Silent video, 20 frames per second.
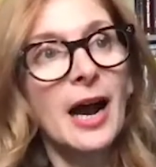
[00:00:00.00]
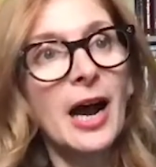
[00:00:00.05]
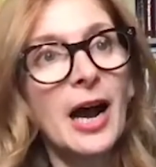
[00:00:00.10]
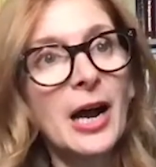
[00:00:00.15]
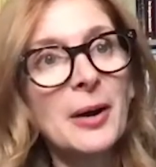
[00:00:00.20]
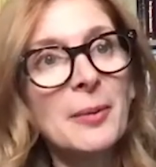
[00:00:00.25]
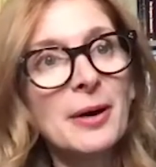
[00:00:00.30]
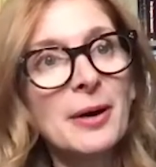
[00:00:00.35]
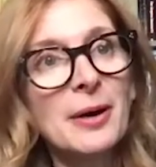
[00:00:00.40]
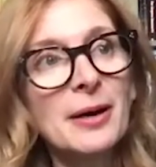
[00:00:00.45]

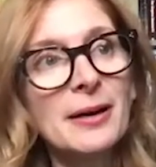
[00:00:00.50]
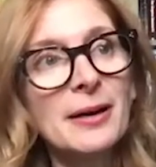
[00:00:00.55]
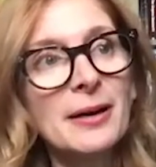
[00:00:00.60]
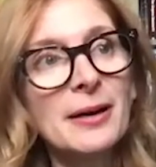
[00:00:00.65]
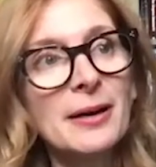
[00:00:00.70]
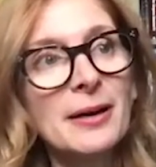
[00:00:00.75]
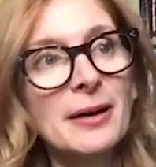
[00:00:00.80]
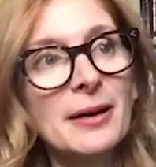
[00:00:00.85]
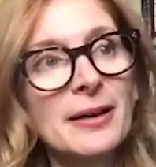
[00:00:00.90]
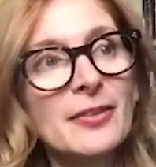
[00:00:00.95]
um,
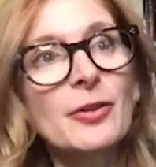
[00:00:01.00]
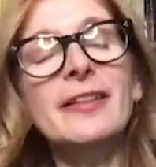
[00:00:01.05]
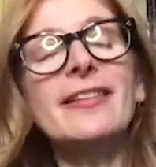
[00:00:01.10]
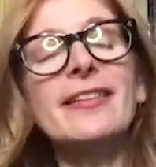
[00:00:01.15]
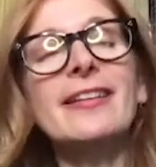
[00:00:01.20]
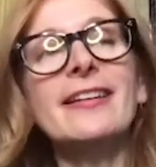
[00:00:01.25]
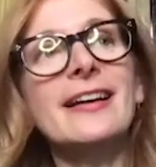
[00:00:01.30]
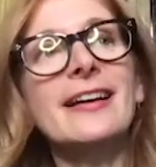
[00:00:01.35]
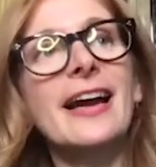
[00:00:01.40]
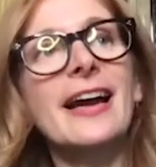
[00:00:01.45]
so
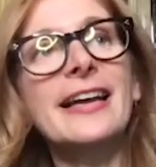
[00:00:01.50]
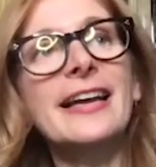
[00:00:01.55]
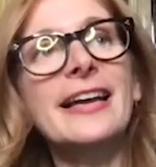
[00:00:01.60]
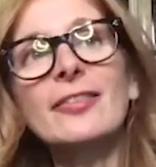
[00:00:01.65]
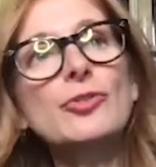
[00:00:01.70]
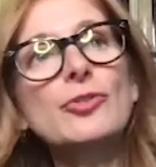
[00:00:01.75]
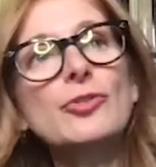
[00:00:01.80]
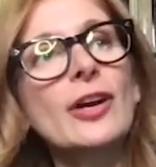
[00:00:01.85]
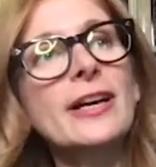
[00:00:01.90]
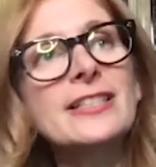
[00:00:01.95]
it's,
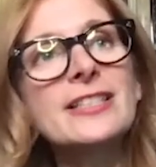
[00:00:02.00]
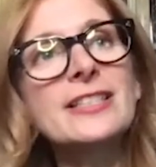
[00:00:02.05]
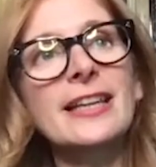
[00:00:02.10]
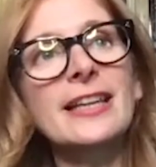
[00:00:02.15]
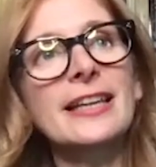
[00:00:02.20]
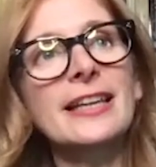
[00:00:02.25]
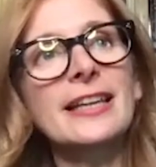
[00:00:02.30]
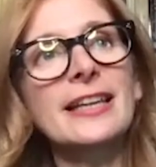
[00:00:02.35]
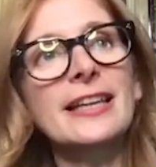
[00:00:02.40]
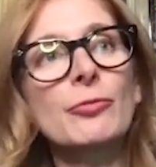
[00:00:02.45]
I guess I'm
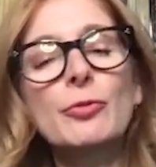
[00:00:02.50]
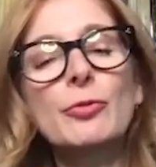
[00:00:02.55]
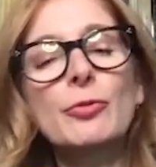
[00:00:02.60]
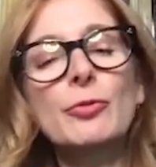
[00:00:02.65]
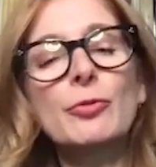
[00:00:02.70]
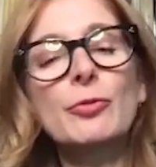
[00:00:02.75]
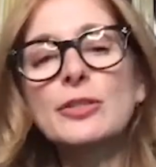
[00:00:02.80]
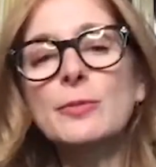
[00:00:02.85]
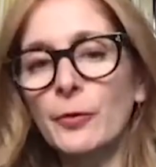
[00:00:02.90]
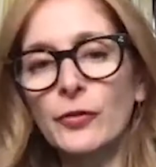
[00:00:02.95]
trying to
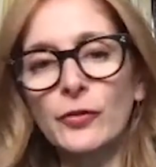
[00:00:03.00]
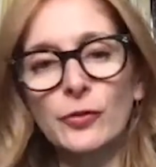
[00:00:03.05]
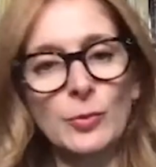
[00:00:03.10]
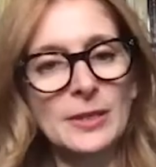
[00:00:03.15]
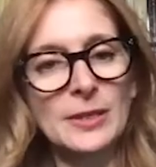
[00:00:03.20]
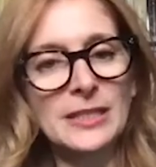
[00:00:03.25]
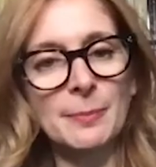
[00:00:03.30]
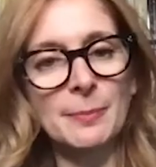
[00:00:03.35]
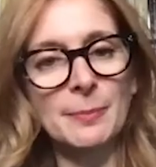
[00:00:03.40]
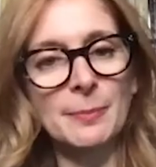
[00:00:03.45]
like reach
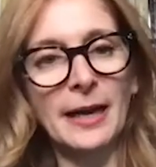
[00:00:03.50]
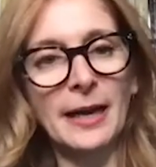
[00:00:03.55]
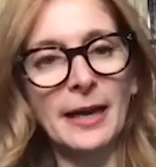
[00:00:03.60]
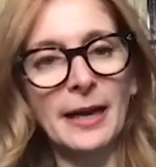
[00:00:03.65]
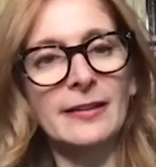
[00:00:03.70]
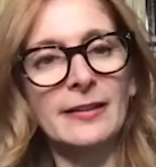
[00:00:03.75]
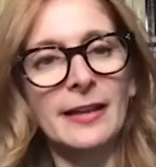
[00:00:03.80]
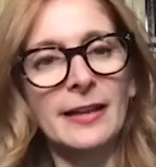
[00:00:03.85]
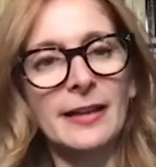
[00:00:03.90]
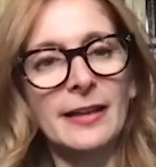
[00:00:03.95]
people's sweet
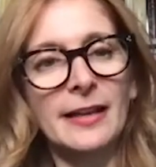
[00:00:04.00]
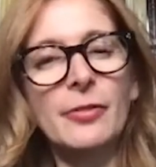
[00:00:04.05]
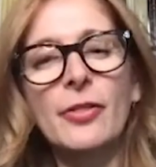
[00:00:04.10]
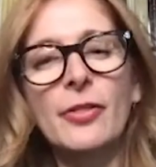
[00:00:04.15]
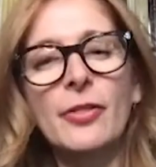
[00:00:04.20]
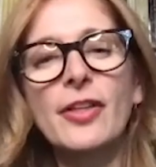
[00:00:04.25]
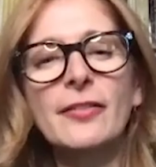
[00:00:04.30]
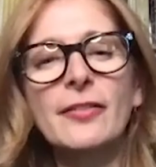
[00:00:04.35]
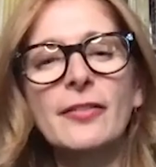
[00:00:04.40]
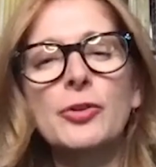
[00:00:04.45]
spots,
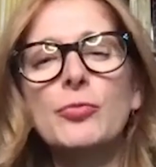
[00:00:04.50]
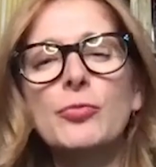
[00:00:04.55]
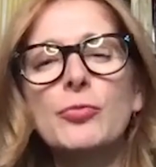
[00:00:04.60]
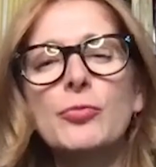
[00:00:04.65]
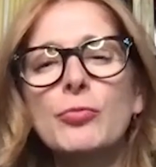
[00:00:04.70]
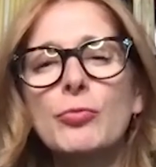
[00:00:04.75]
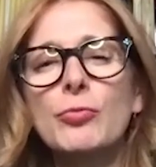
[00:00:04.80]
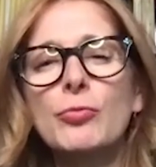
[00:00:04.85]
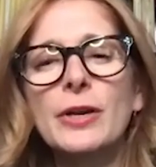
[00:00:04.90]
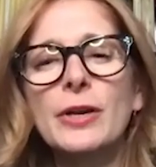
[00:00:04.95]
like the
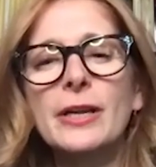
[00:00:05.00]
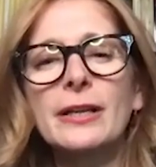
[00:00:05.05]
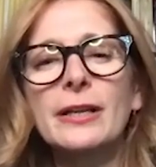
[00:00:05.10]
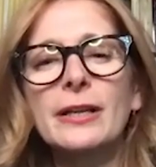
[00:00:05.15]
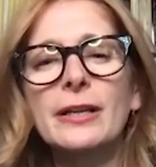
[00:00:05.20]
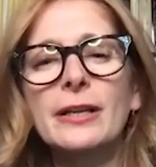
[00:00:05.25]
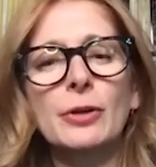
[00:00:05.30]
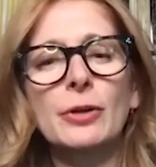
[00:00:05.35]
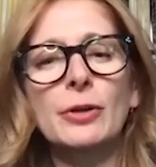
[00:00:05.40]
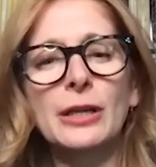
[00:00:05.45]
thing that you
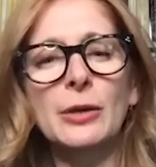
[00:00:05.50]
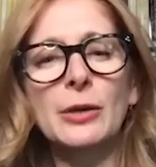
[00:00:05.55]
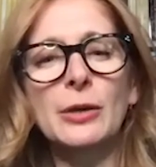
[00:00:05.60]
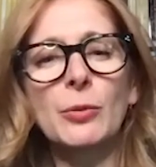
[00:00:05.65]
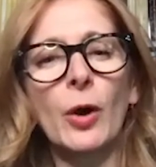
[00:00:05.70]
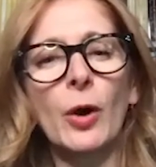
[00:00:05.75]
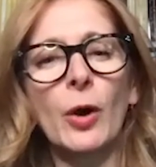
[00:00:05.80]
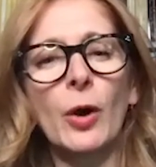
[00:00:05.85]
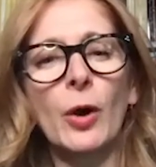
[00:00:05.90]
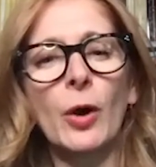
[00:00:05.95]
really,
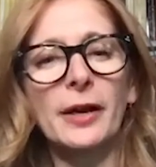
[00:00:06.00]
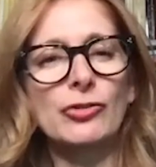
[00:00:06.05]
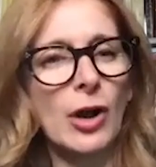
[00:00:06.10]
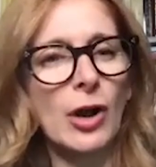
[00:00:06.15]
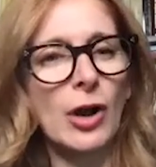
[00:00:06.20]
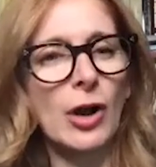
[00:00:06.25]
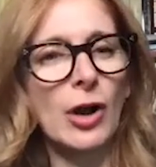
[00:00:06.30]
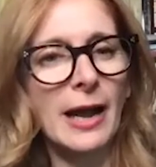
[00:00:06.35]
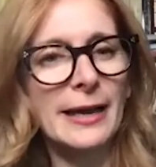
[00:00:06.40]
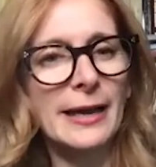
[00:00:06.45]
really want
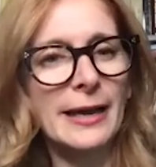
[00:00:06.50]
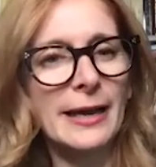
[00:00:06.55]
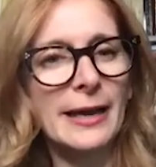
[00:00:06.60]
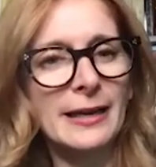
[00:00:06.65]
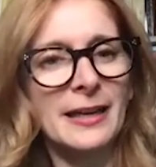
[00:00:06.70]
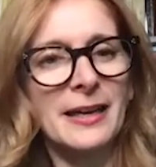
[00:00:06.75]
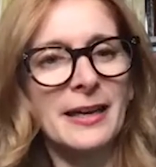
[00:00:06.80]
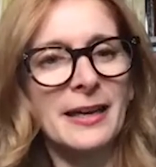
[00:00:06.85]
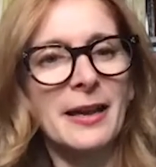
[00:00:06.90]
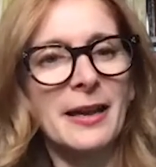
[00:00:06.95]
to
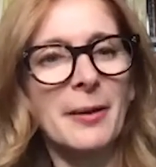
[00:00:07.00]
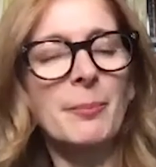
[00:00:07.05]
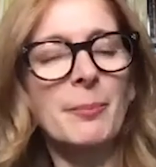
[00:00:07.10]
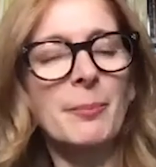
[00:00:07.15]
try,